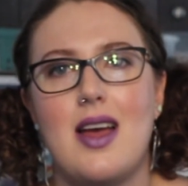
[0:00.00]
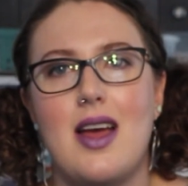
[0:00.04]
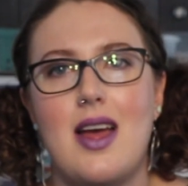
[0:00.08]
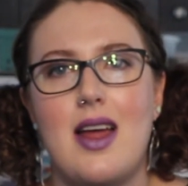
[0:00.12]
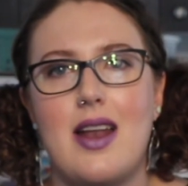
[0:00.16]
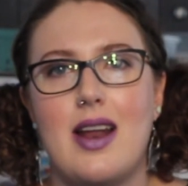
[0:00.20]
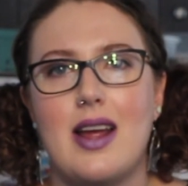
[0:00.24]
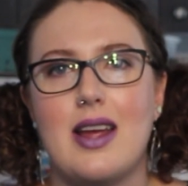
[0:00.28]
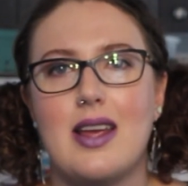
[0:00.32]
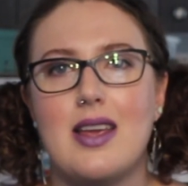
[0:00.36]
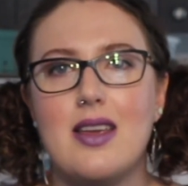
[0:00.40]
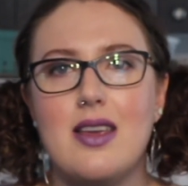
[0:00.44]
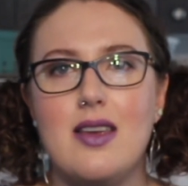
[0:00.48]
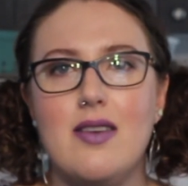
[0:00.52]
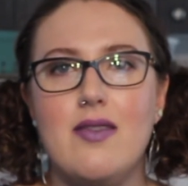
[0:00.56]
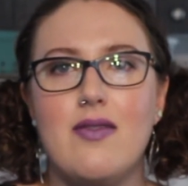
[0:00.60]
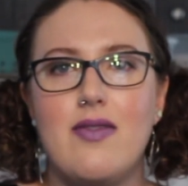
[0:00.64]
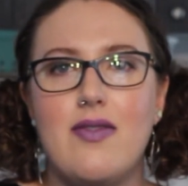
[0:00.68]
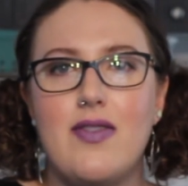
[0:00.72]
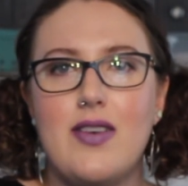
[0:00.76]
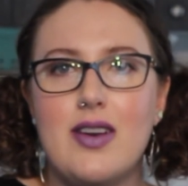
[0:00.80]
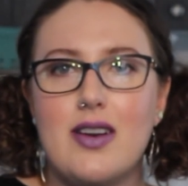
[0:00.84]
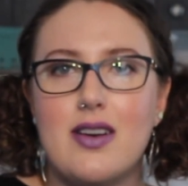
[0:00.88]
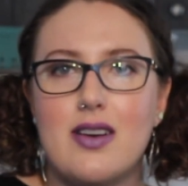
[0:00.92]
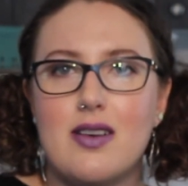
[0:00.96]
and I can
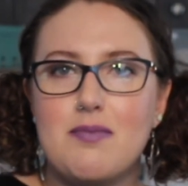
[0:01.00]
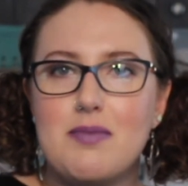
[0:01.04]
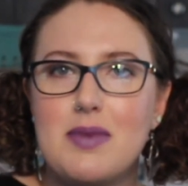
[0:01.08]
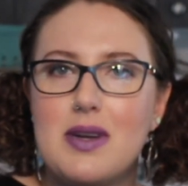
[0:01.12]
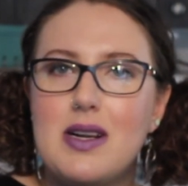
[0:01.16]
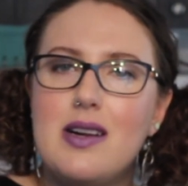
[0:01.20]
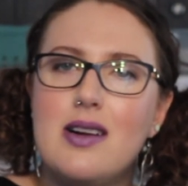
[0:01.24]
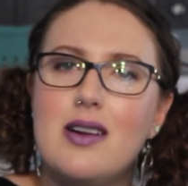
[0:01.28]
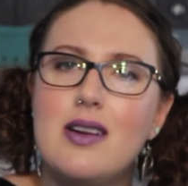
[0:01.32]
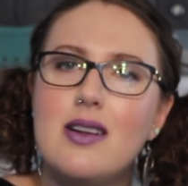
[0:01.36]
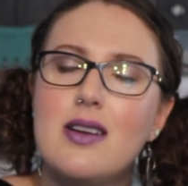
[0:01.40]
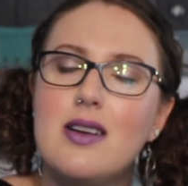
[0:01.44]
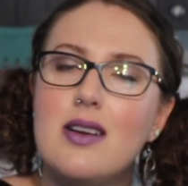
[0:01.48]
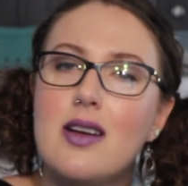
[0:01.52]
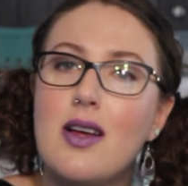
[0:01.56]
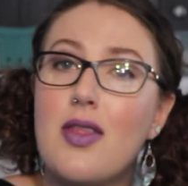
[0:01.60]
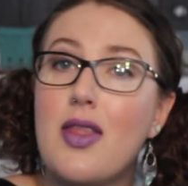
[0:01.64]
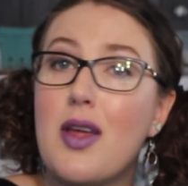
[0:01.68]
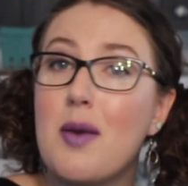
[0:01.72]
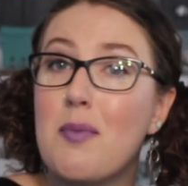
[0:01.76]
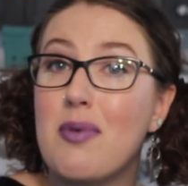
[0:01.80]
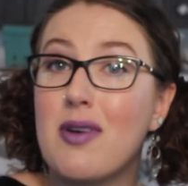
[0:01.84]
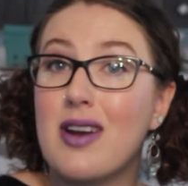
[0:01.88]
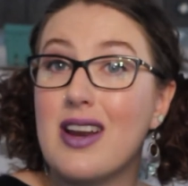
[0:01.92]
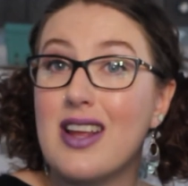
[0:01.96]
confirm
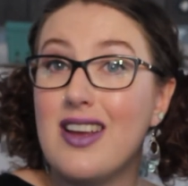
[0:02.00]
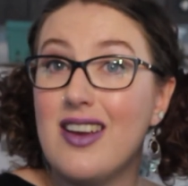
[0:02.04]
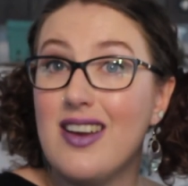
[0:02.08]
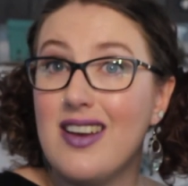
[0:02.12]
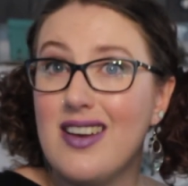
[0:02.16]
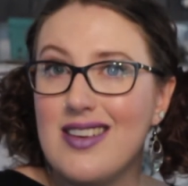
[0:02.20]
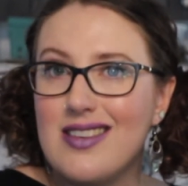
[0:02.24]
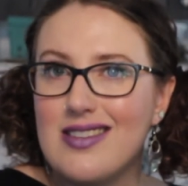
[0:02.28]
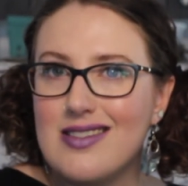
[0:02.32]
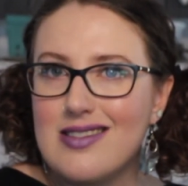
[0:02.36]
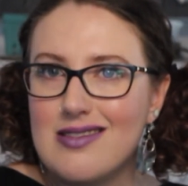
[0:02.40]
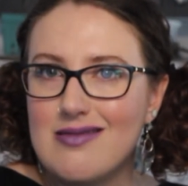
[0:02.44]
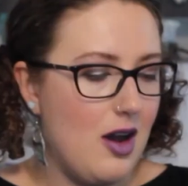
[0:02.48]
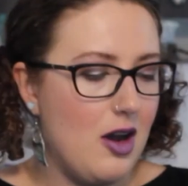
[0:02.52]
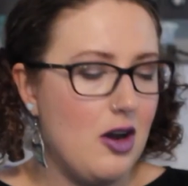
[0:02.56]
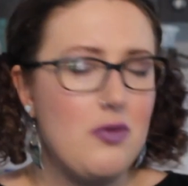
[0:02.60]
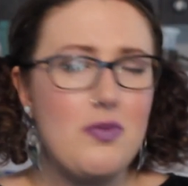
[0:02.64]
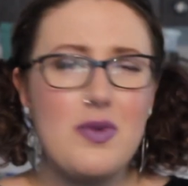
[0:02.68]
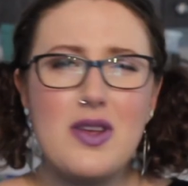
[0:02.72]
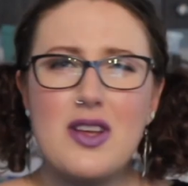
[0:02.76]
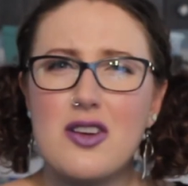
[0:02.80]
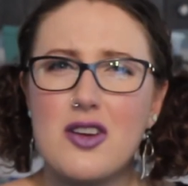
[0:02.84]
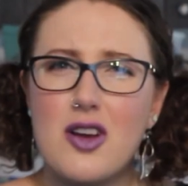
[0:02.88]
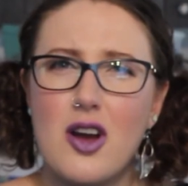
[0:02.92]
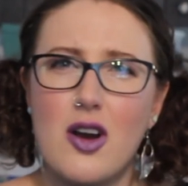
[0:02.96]
they're pretty good.
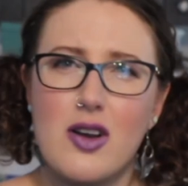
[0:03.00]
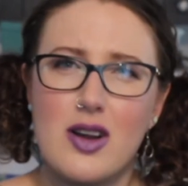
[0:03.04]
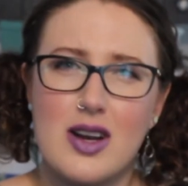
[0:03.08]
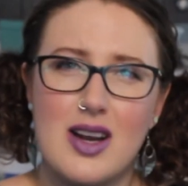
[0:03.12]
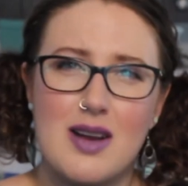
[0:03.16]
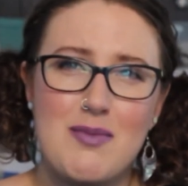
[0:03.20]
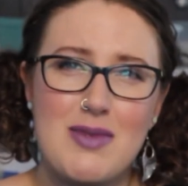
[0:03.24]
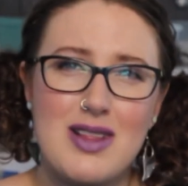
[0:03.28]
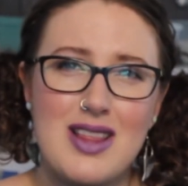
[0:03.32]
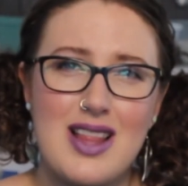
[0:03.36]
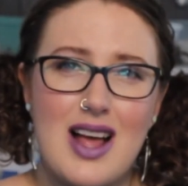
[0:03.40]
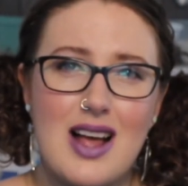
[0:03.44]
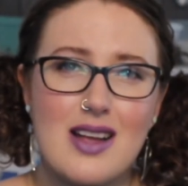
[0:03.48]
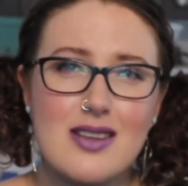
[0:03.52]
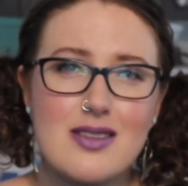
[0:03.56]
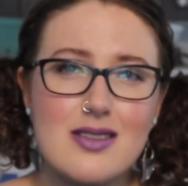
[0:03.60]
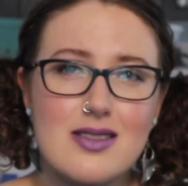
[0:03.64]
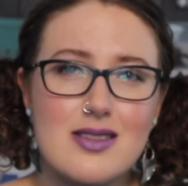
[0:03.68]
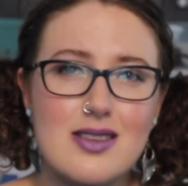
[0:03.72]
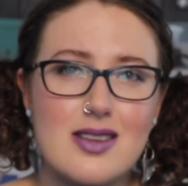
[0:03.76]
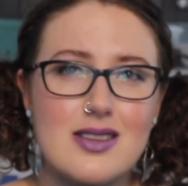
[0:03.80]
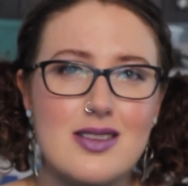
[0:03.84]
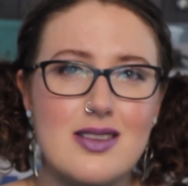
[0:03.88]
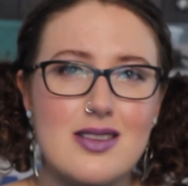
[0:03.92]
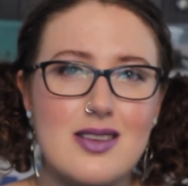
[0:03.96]
Oatmeal coconut
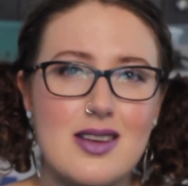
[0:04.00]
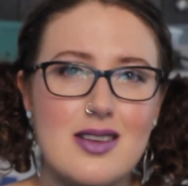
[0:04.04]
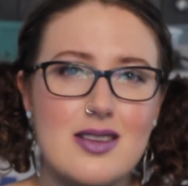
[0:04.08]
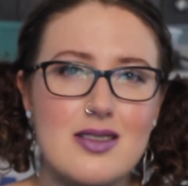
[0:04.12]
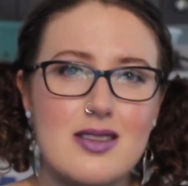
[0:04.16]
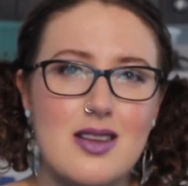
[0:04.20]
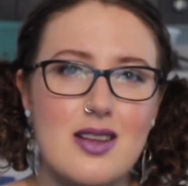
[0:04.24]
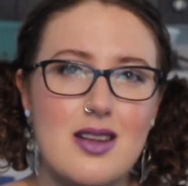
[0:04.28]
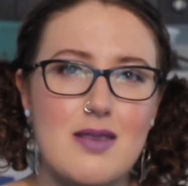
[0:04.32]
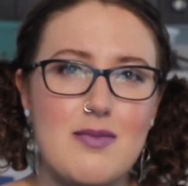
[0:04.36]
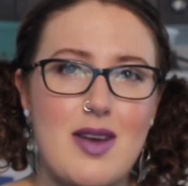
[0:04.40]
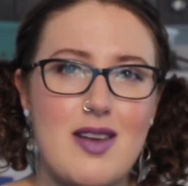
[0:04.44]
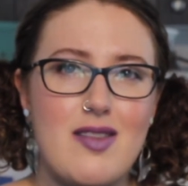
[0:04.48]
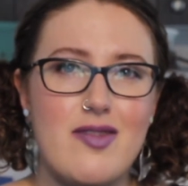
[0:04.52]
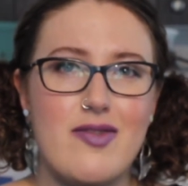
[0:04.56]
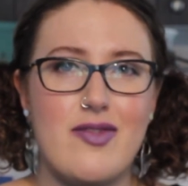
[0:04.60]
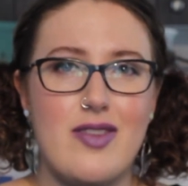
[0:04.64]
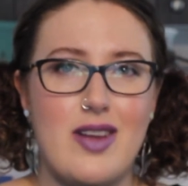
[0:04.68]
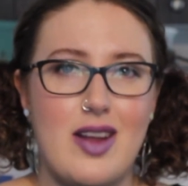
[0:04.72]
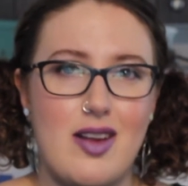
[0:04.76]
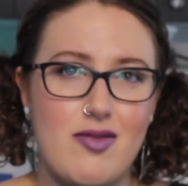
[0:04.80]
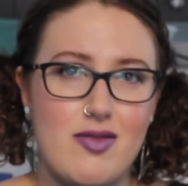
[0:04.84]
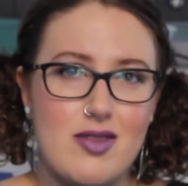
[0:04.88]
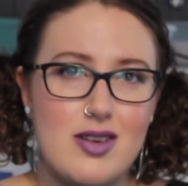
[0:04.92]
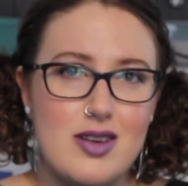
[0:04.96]
molasses isn't necessarily my
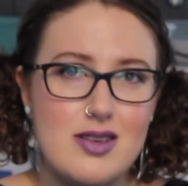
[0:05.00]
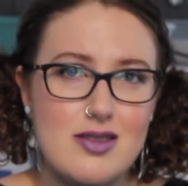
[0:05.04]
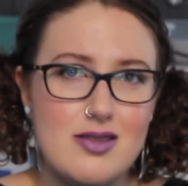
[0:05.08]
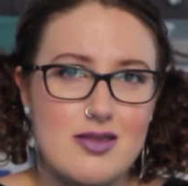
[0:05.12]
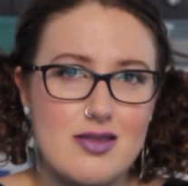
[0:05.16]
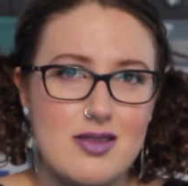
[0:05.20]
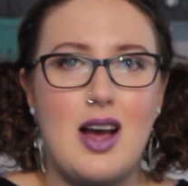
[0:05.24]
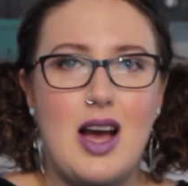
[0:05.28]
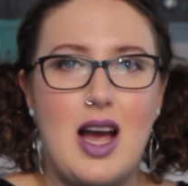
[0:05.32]
favorite.